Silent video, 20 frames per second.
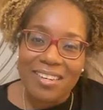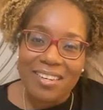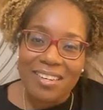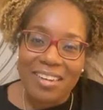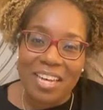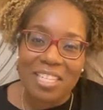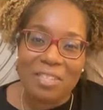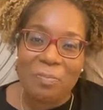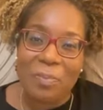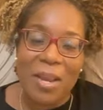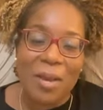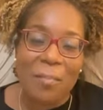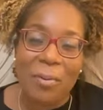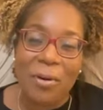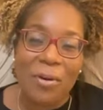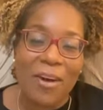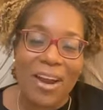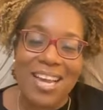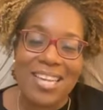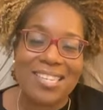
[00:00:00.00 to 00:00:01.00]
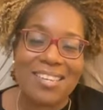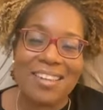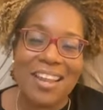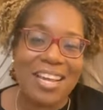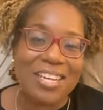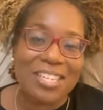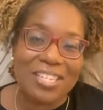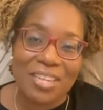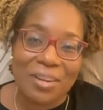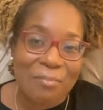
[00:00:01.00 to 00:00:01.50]
That's being
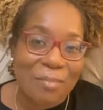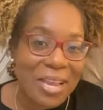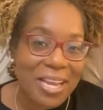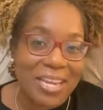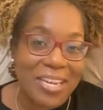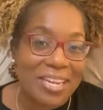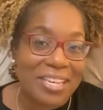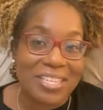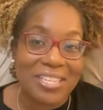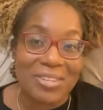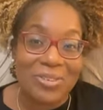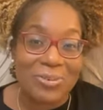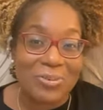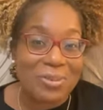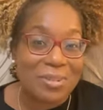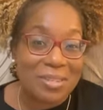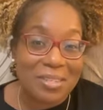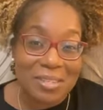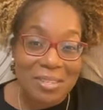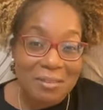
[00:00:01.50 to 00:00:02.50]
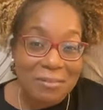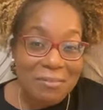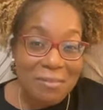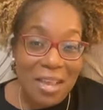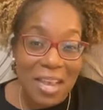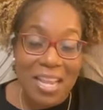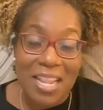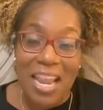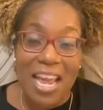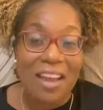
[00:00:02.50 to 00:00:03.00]
procrastination, making excuses.
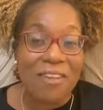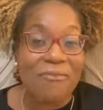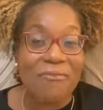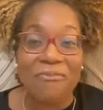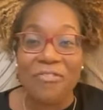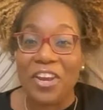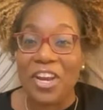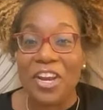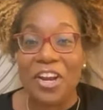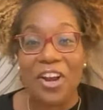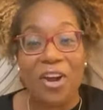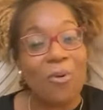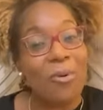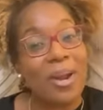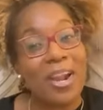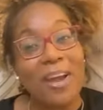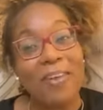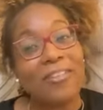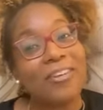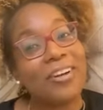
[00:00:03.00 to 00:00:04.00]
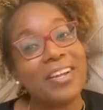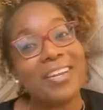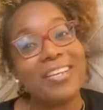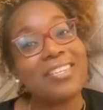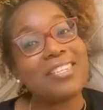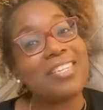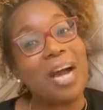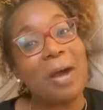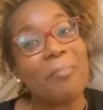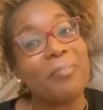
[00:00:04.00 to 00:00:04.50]
And letting fear or whatever it
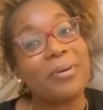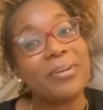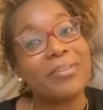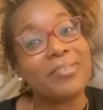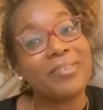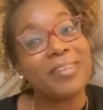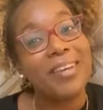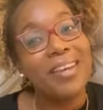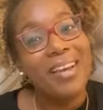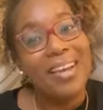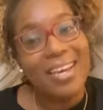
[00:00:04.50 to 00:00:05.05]
is stop us.